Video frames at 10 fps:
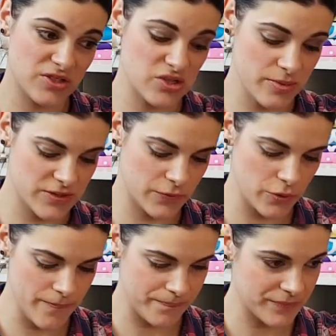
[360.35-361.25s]
she's almost 4,
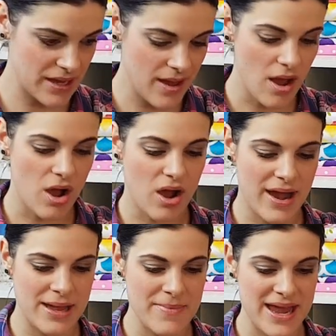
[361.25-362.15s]

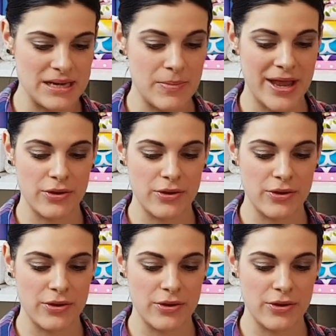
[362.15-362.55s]
I made my